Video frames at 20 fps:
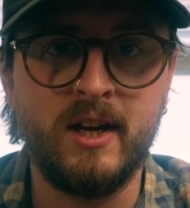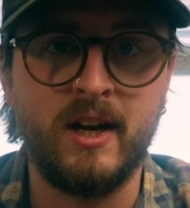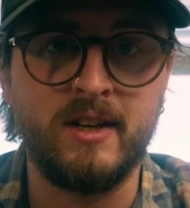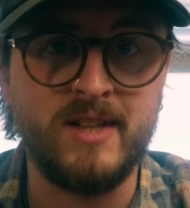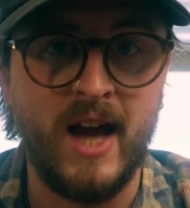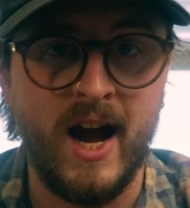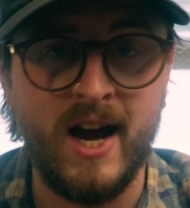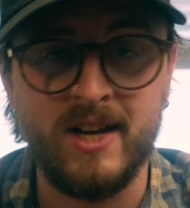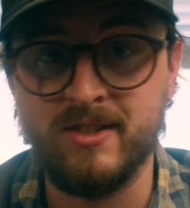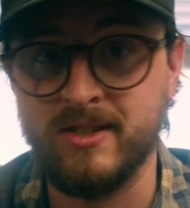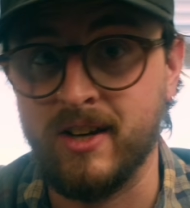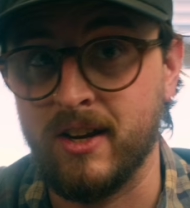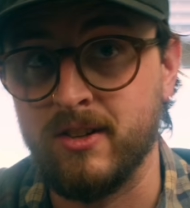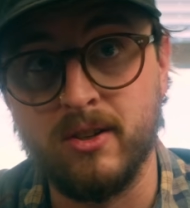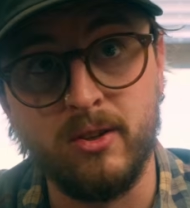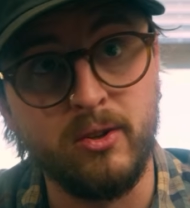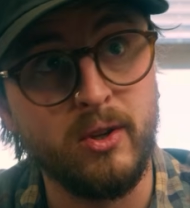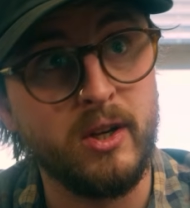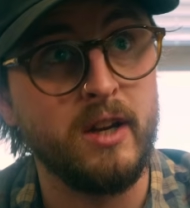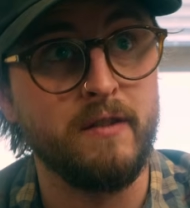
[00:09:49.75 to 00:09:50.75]
attached as
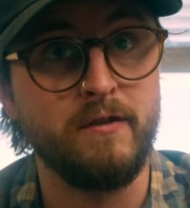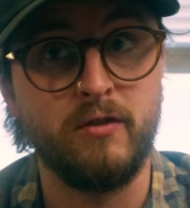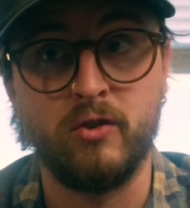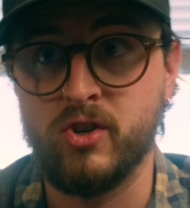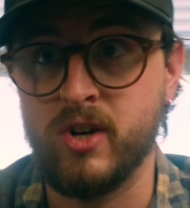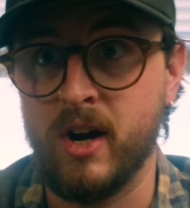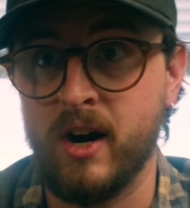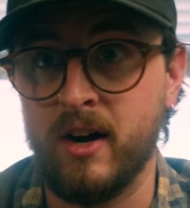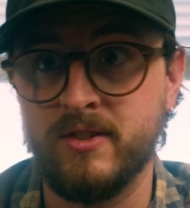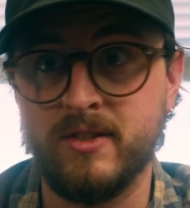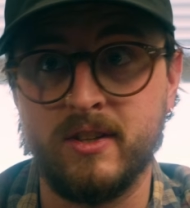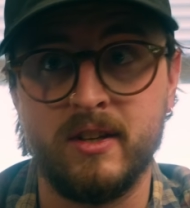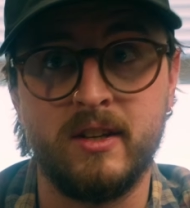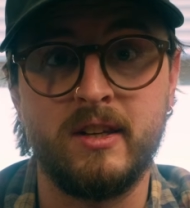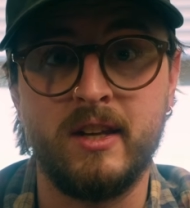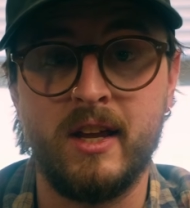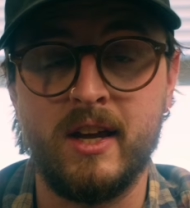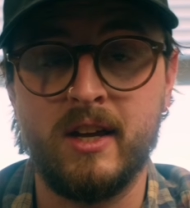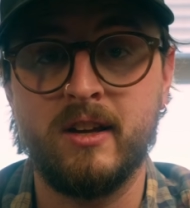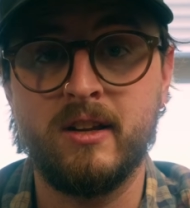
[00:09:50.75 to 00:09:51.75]
you're looking for shots
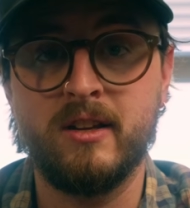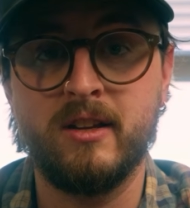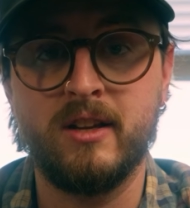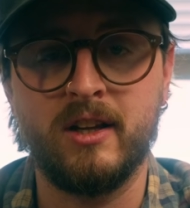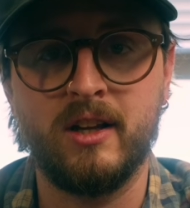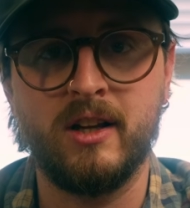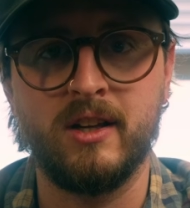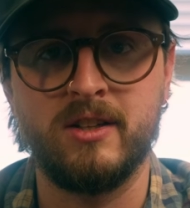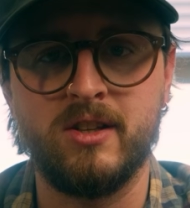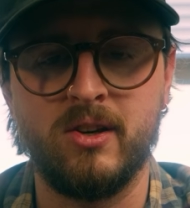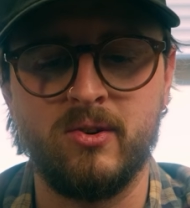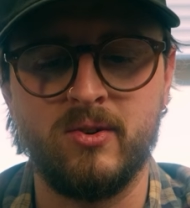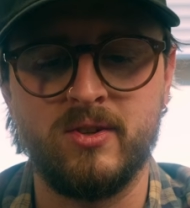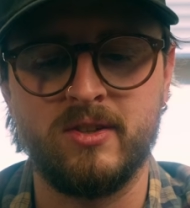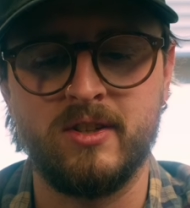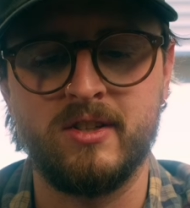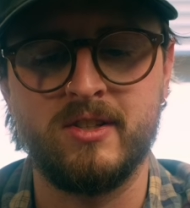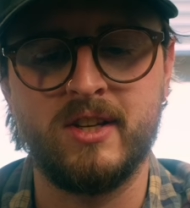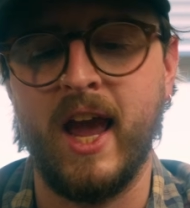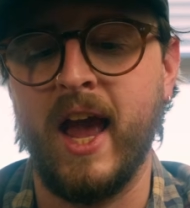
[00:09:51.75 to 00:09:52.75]
and like
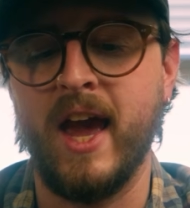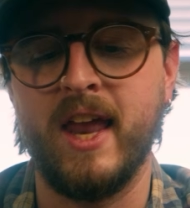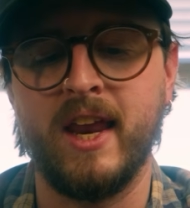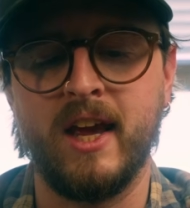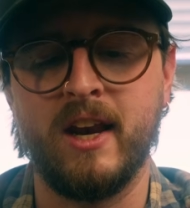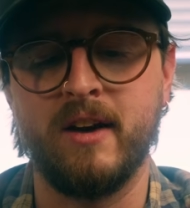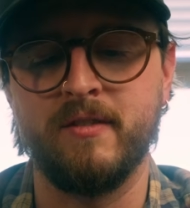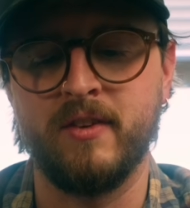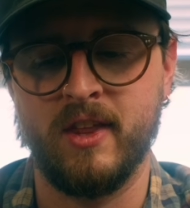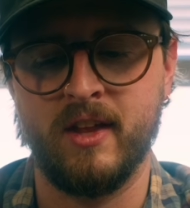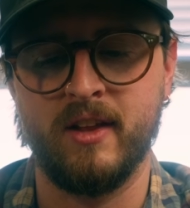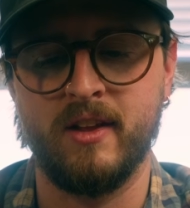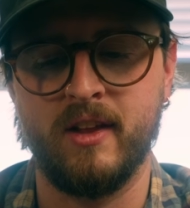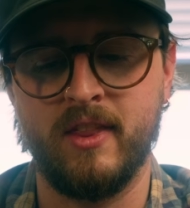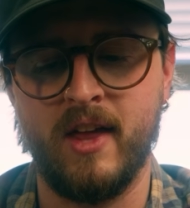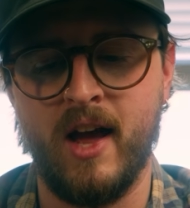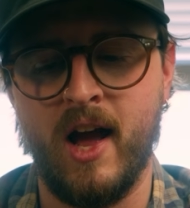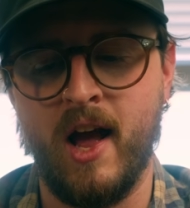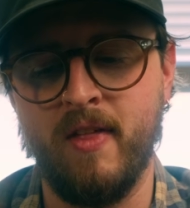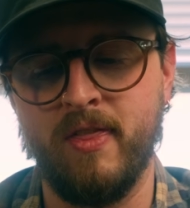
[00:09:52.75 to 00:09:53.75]
continuously scanning and everything
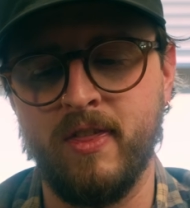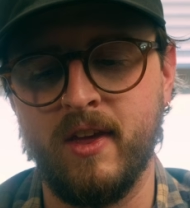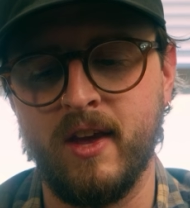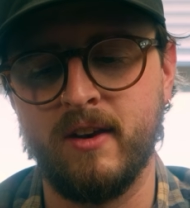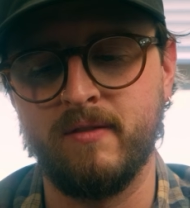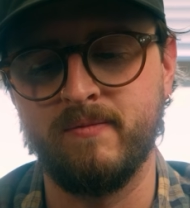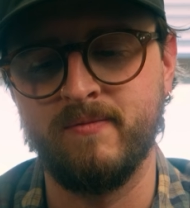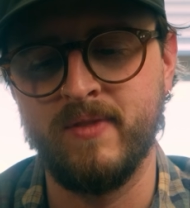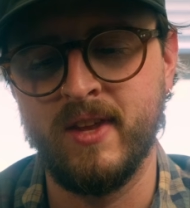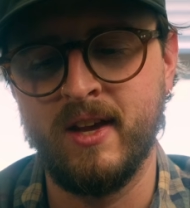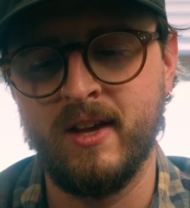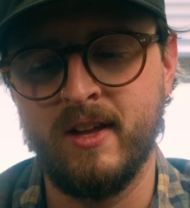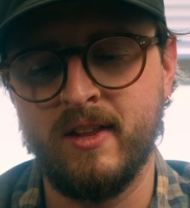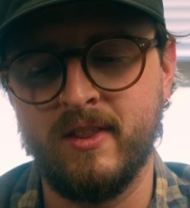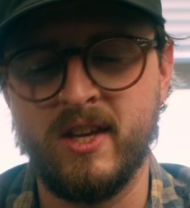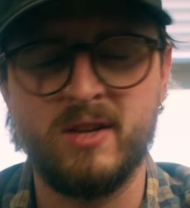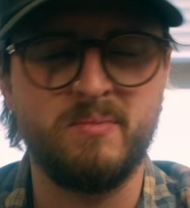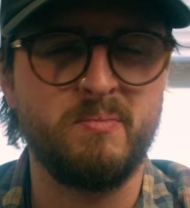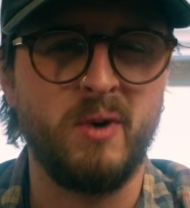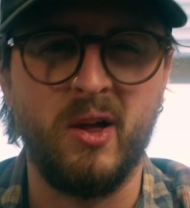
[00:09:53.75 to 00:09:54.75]
like that, then
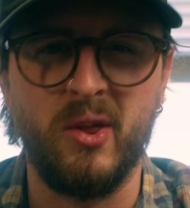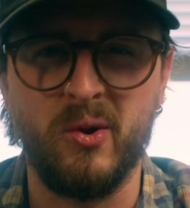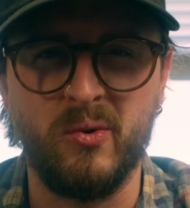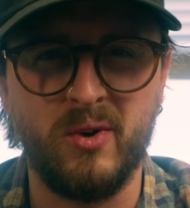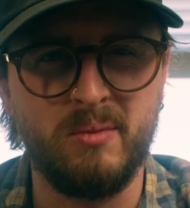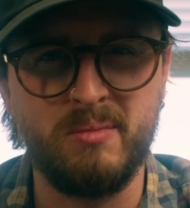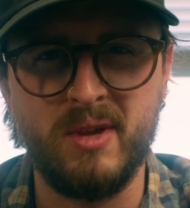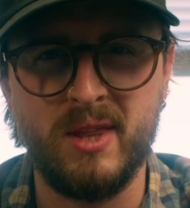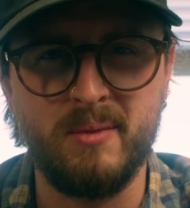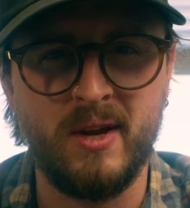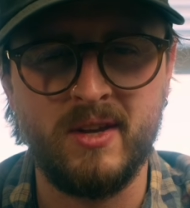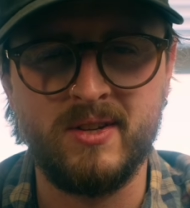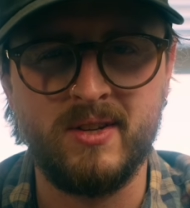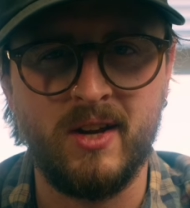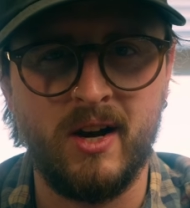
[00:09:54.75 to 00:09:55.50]
this probably wouldn't be the best